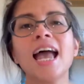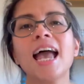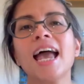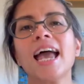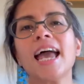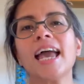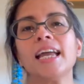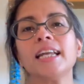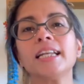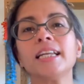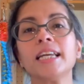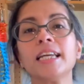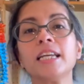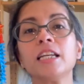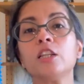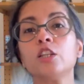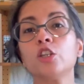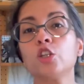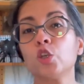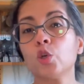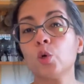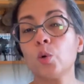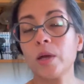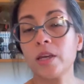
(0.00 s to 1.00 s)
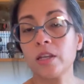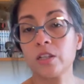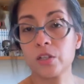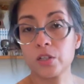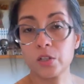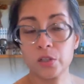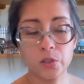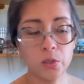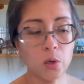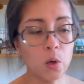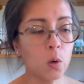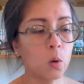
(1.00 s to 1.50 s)
and in doing
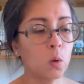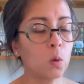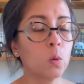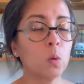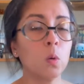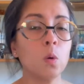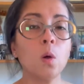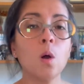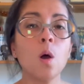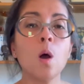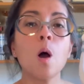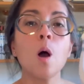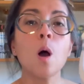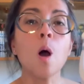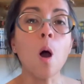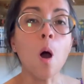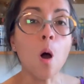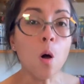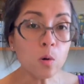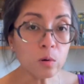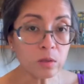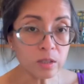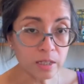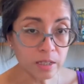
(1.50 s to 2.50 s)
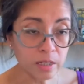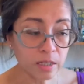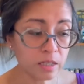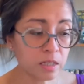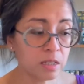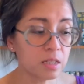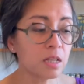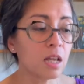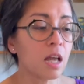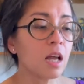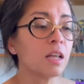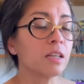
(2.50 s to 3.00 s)
so,
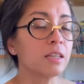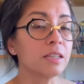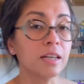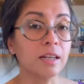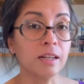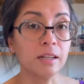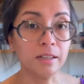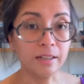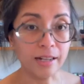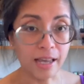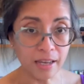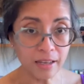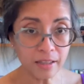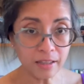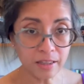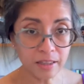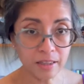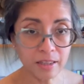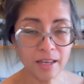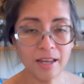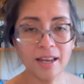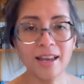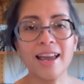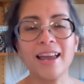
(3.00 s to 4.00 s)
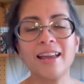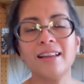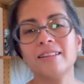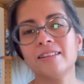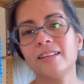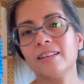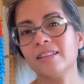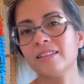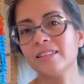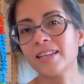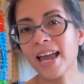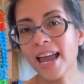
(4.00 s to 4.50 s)
alters the length and the
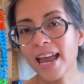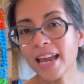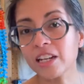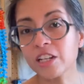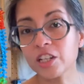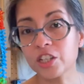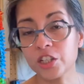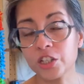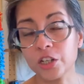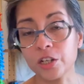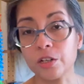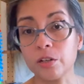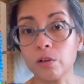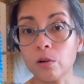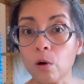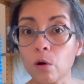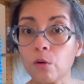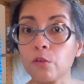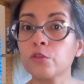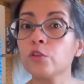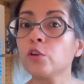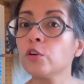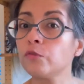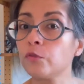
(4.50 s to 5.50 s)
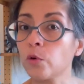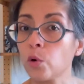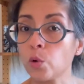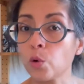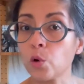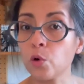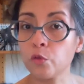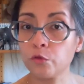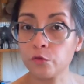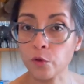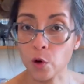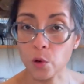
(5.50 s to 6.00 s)
tension of your
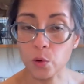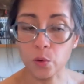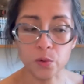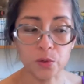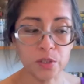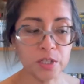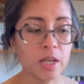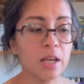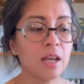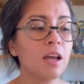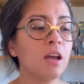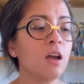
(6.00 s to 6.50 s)
vocal folds,